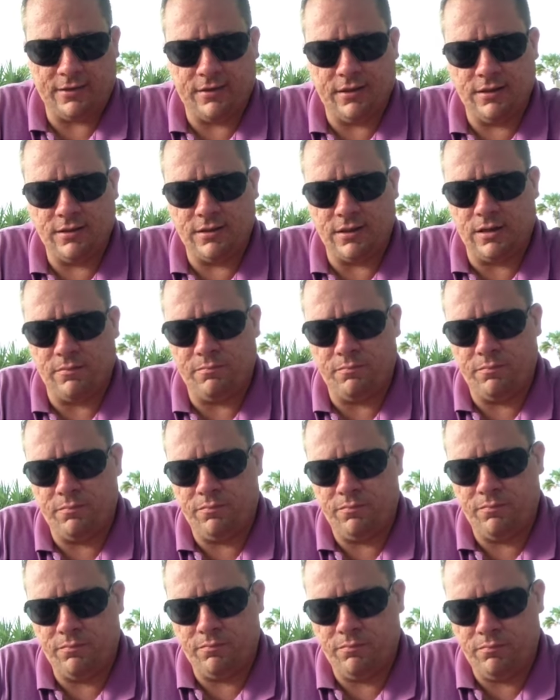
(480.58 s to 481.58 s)
things up,
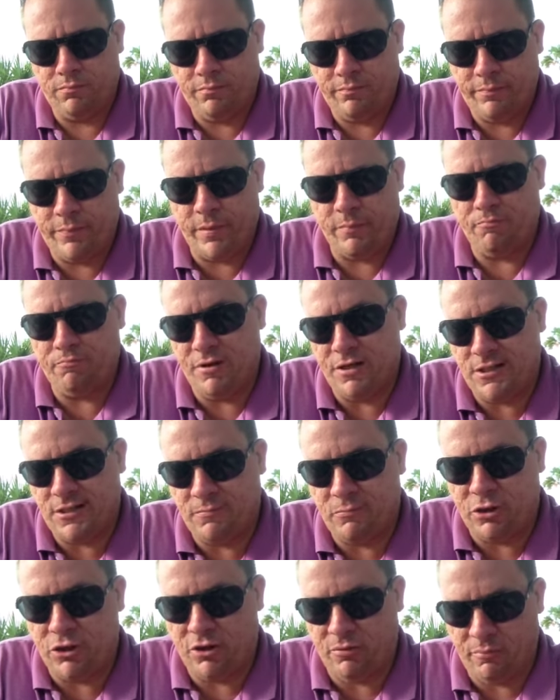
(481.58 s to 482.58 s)
but be
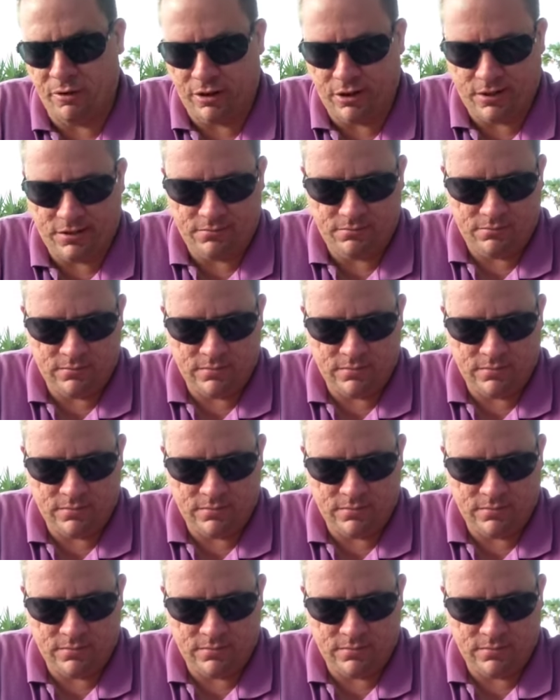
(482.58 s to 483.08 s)
smart about it.